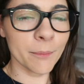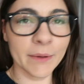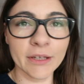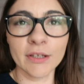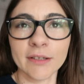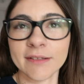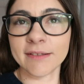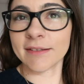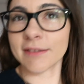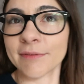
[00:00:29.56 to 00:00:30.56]

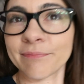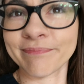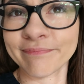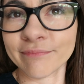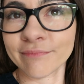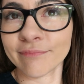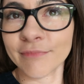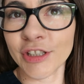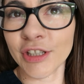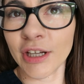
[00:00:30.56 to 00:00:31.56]
because
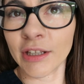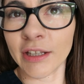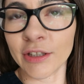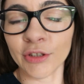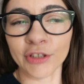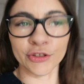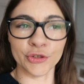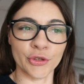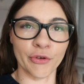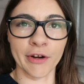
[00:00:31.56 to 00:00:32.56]
your girl ain't looking
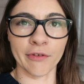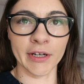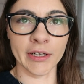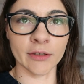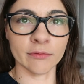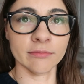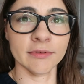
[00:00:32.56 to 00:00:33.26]
too great right now.